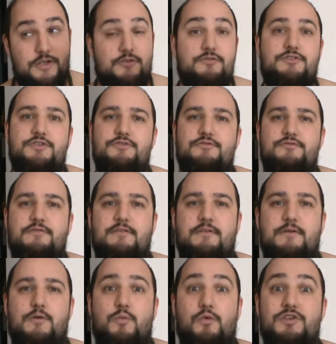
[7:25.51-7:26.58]
use you
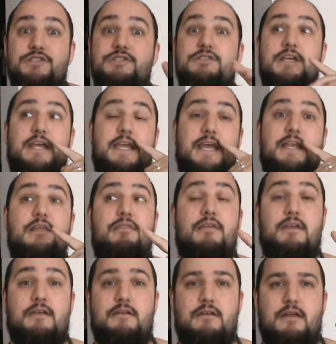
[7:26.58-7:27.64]
will say
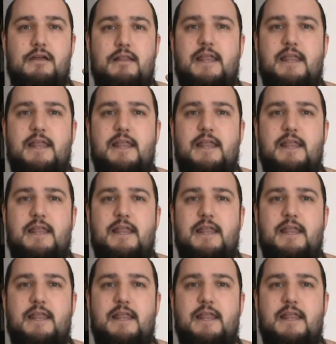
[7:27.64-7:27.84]
anything,